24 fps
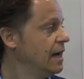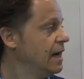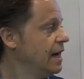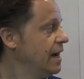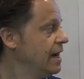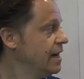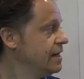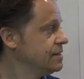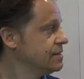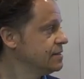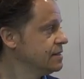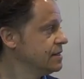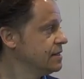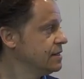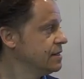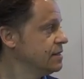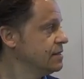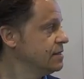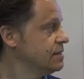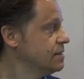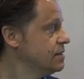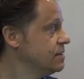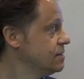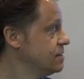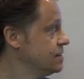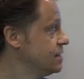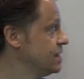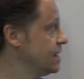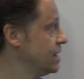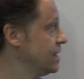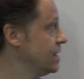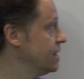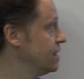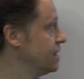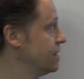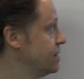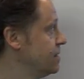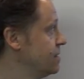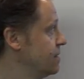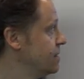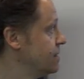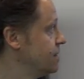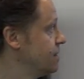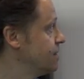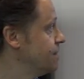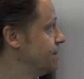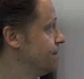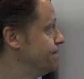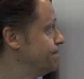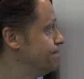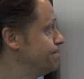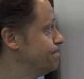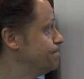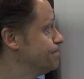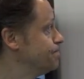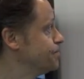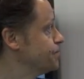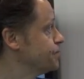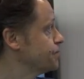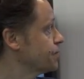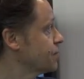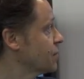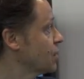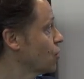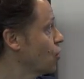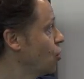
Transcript: And uh, the um,